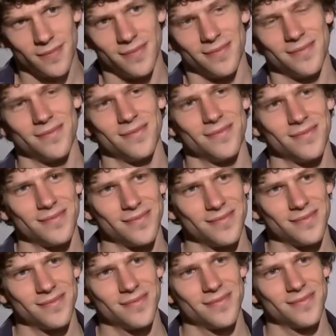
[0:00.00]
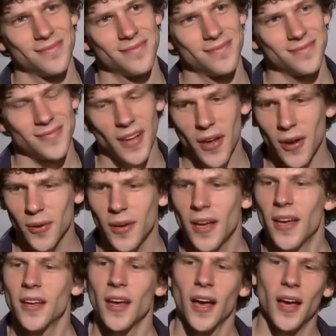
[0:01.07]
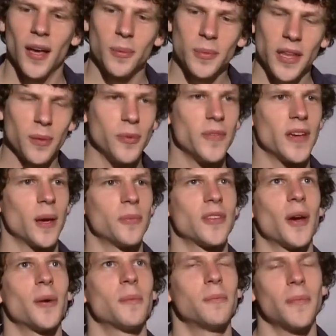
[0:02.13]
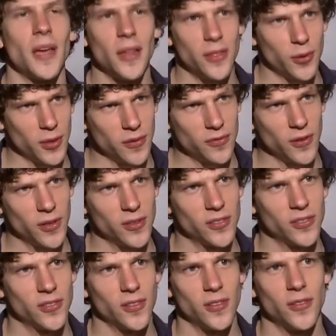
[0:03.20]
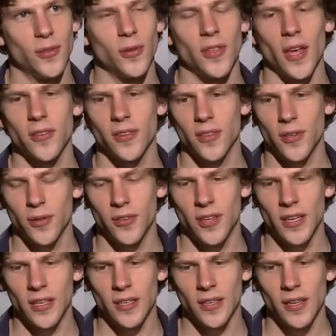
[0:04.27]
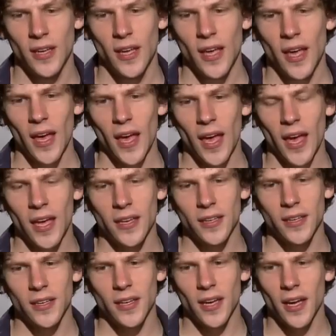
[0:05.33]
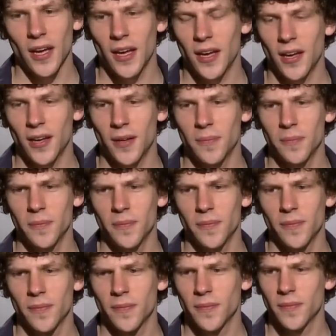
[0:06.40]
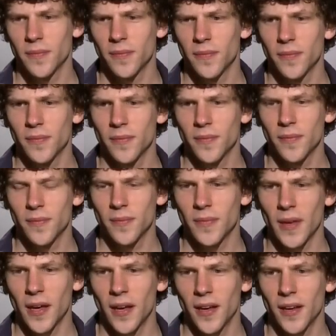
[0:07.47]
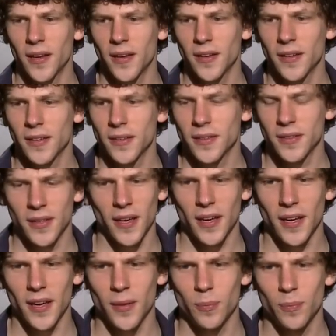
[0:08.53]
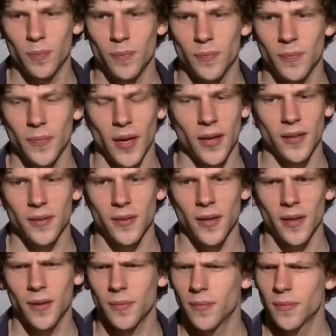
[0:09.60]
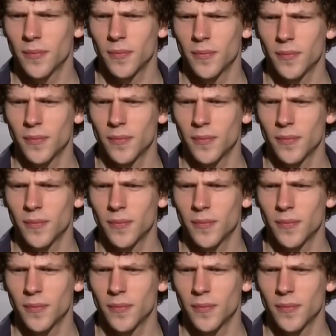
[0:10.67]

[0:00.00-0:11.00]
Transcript: Anytime. Oh, um, yeah, the movie comes out May 31st, 2013. And um, uh, yeah, my, um,